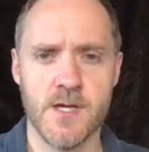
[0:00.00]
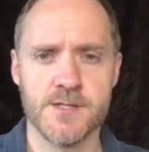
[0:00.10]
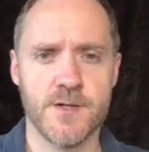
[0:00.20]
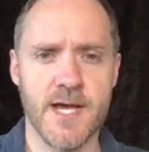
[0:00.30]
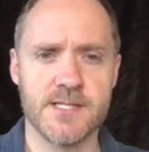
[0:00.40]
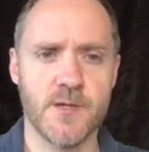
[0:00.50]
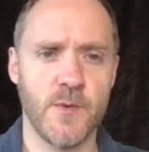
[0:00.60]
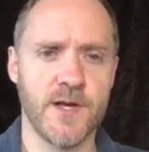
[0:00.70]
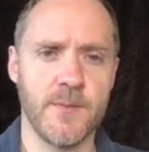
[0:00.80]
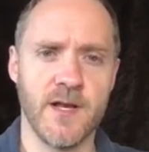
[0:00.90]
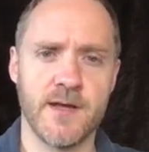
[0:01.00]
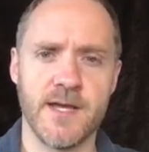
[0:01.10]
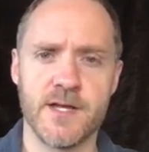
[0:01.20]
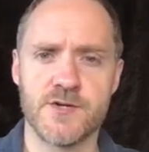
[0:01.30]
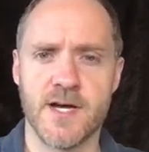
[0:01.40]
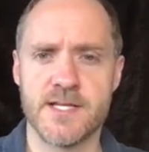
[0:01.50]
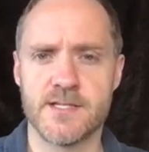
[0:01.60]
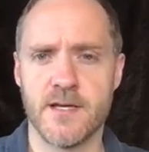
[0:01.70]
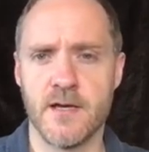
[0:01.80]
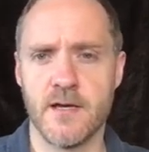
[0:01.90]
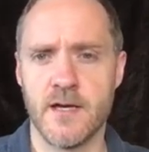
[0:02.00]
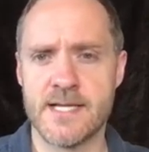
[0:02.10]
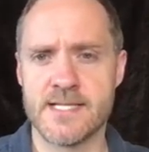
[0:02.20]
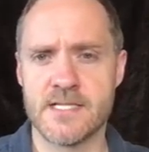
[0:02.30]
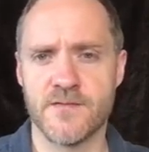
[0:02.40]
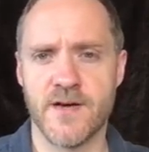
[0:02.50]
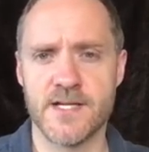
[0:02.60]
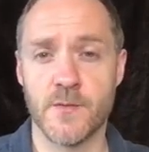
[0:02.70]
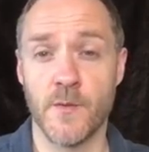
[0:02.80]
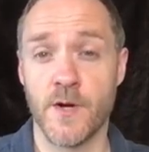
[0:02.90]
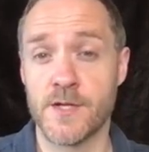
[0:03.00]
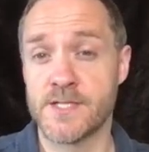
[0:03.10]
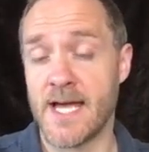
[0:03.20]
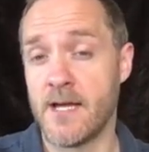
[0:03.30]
So next up, we're going to be looking at trying to identify, do we want to set